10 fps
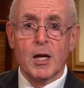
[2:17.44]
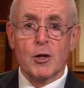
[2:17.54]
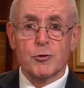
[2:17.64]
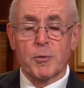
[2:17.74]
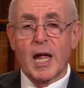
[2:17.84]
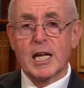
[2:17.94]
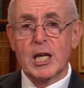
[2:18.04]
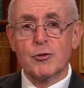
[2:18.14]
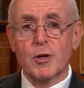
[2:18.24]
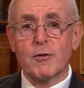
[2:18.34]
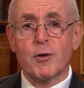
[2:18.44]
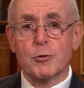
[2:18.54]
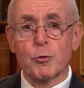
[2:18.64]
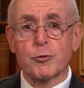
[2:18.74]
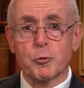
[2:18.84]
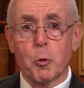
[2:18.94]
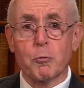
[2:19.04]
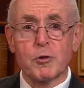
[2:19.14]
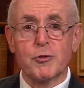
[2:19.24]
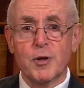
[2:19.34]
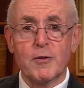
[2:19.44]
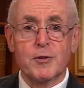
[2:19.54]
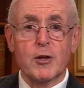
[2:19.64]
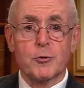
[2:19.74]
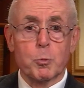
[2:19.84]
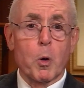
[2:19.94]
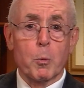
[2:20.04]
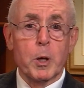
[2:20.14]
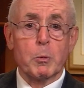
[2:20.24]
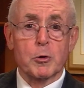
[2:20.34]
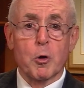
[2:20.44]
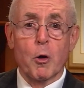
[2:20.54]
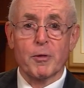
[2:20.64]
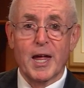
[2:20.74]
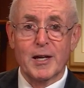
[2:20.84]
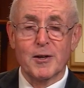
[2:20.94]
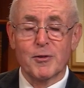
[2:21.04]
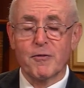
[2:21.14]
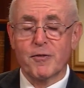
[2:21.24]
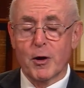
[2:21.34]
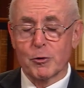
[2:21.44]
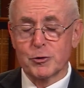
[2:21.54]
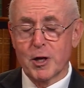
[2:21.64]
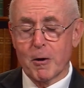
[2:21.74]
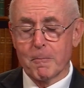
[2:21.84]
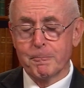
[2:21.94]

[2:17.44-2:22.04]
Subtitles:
so that each individual school received its, what we would call then, the fair share.